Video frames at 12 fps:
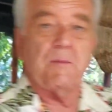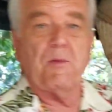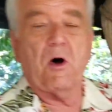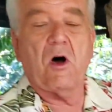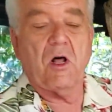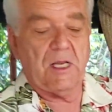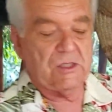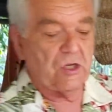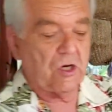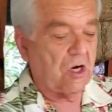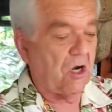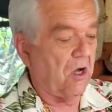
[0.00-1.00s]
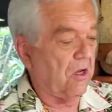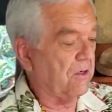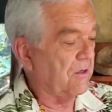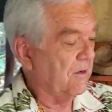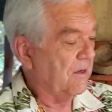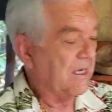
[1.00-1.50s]
ball, as they're called,
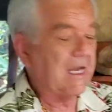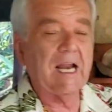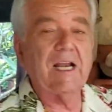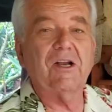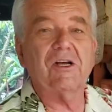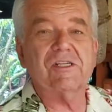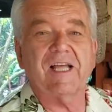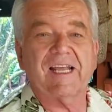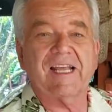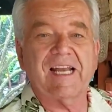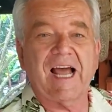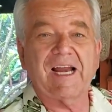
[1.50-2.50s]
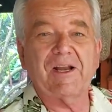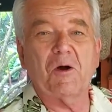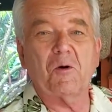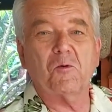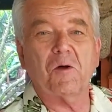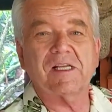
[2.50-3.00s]
Kind of looks like an
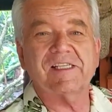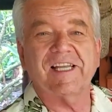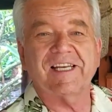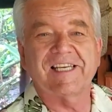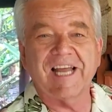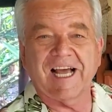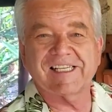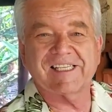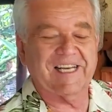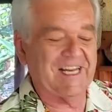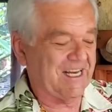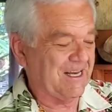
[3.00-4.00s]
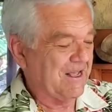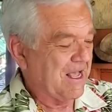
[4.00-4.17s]
Idaho russet, doesn't it?